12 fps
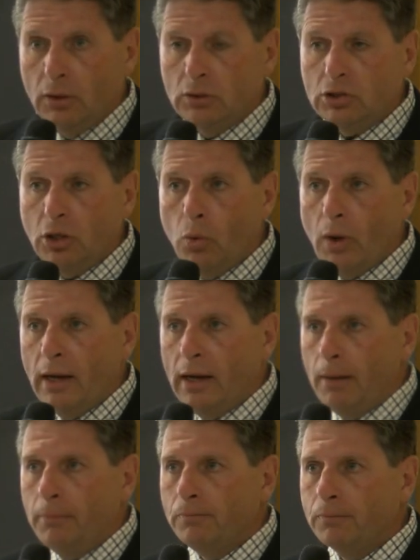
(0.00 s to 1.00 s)
So
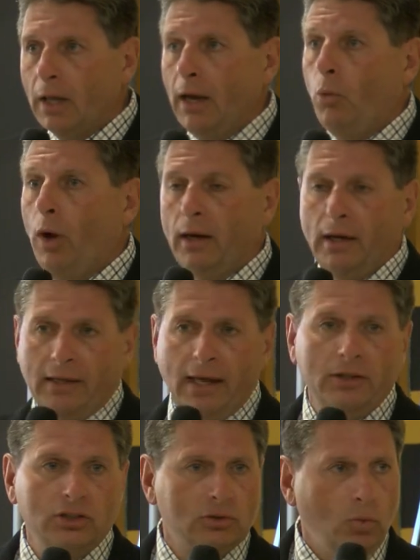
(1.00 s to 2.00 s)
um, I want to,
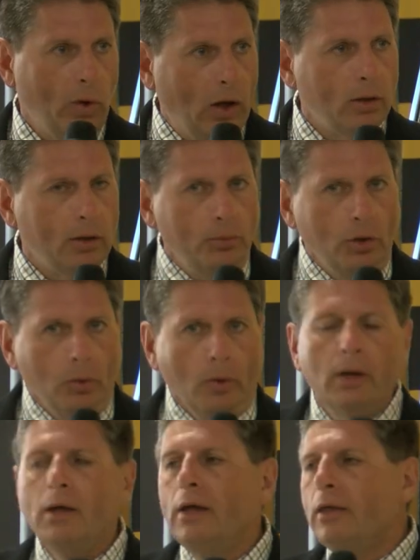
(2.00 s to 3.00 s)
again, just welcome
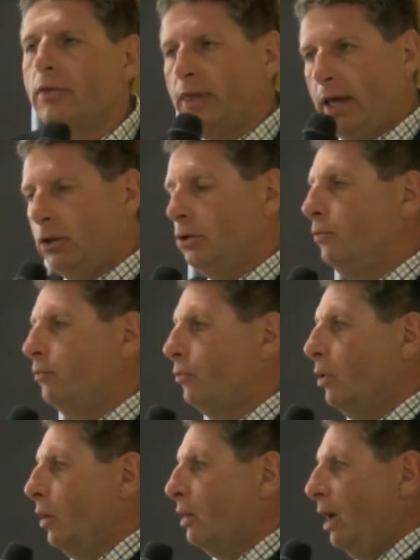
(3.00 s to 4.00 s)
you. Thank you
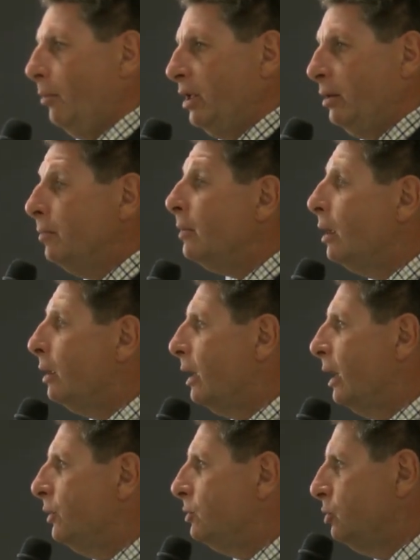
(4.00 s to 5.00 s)
for all coming.
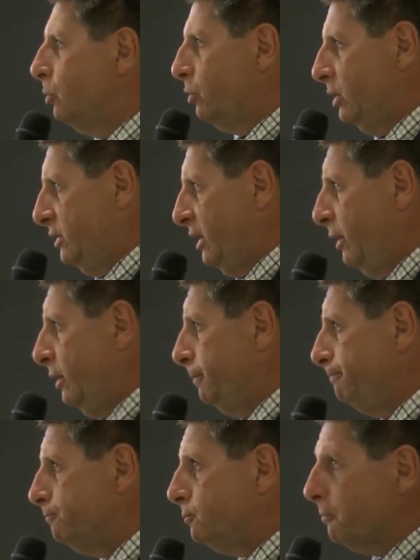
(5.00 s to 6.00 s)
Uh, the
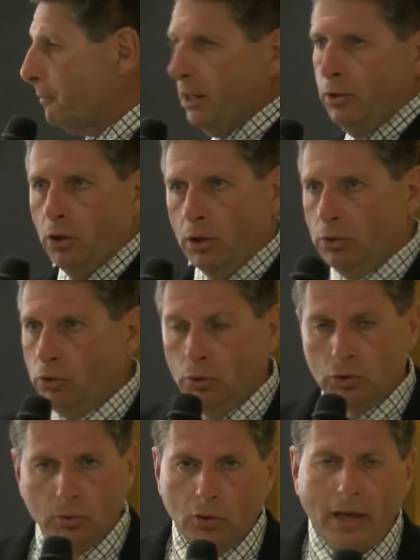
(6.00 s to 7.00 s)
superintendent, in her
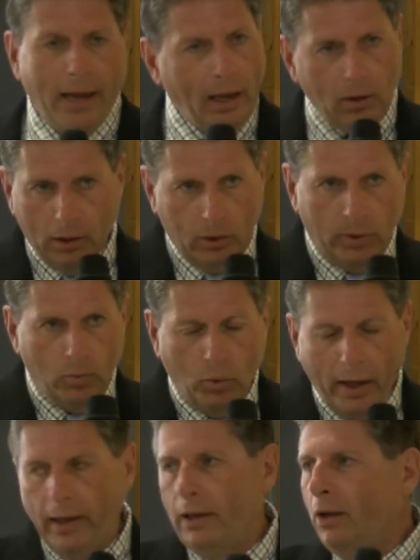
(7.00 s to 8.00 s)
usual eloquent
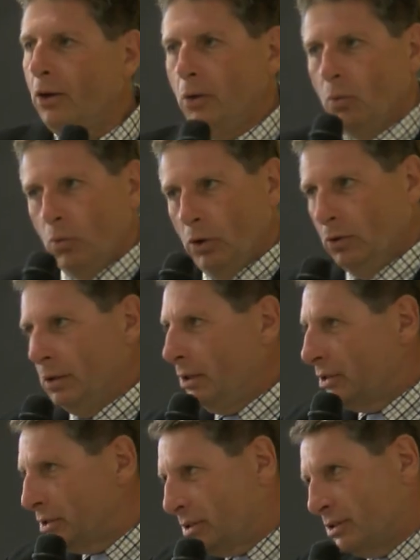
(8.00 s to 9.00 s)
way, will
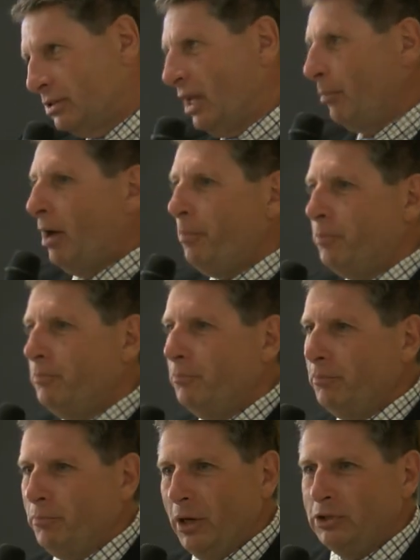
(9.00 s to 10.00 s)
sum up
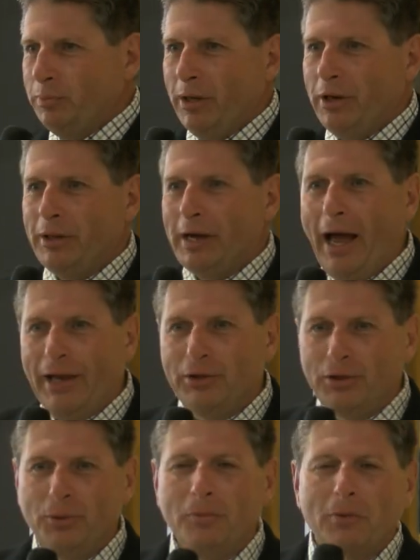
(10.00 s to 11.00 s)
much better than I
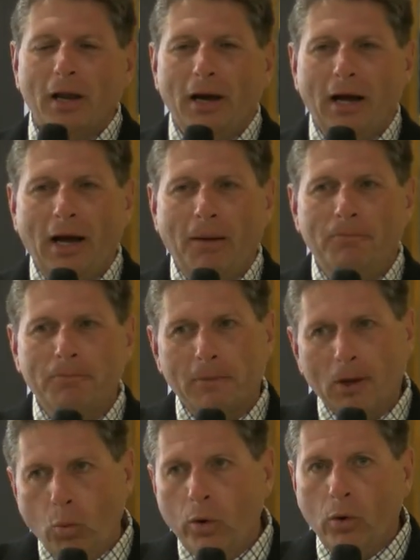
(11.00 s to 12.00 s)
do, um,
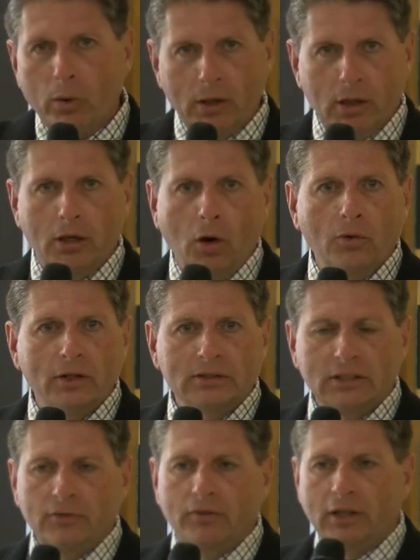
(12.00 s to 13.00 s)
you know, where we're going to go
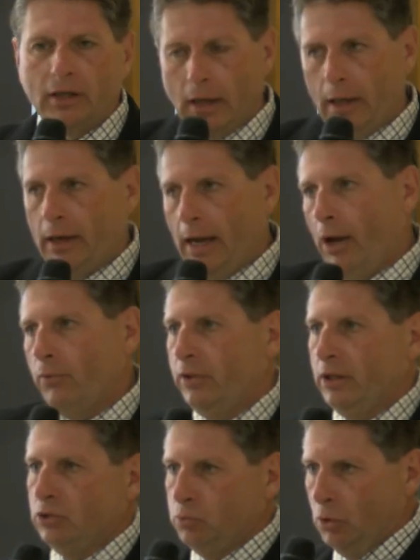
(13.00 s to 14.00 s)
this evening and, and how
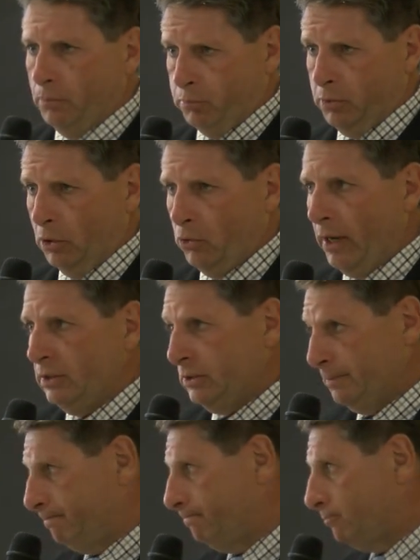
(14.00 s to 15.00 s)
things will progress.
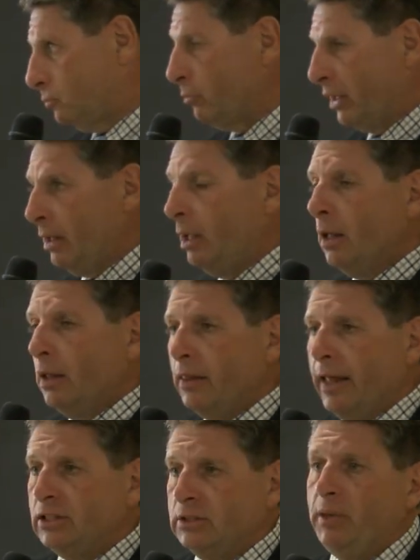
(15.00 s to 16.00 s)
But
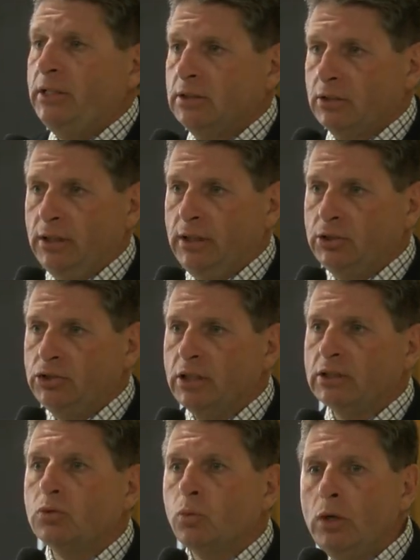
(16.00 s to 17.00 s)
that's basically the
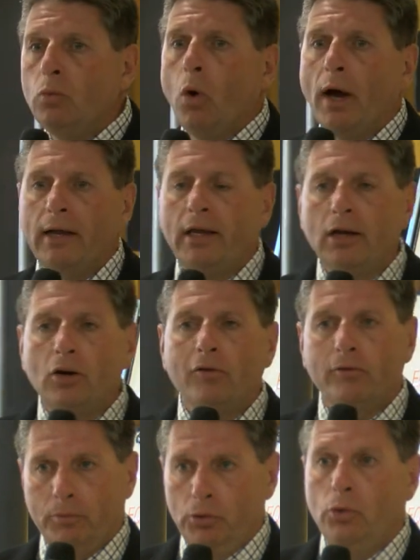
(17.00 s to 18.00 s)
gist. We want to hear
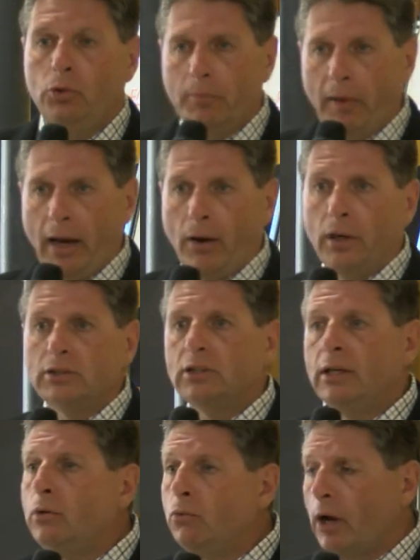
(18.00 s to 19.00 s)
from you, the parents,
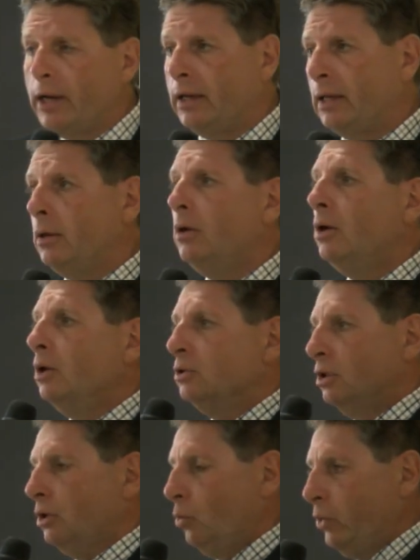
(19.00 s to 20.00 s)
in writing
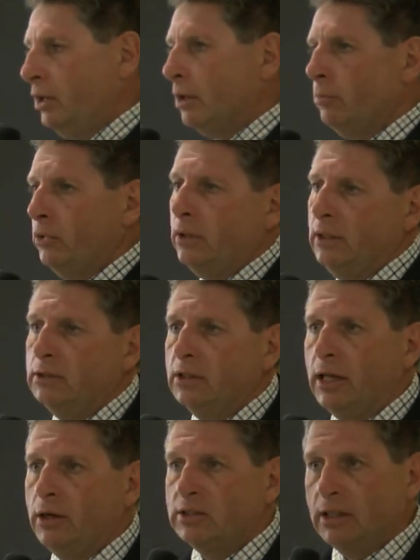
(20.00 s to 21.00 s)
so that we can bring these
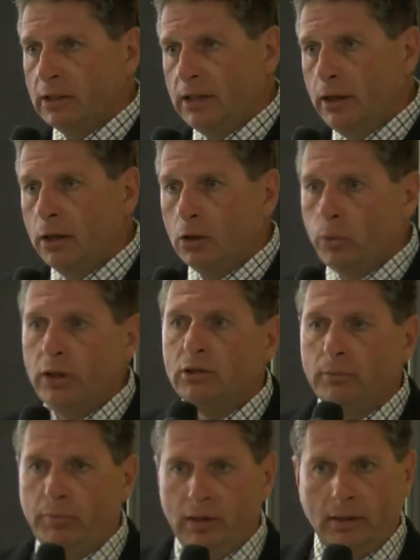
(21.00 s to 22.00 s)
letters at the end of the week
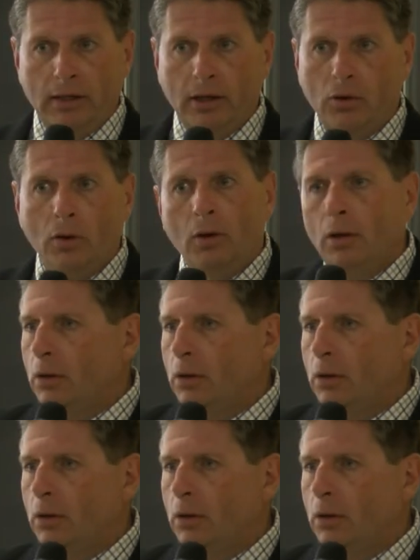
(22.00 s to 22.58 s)
to Beacon Hill.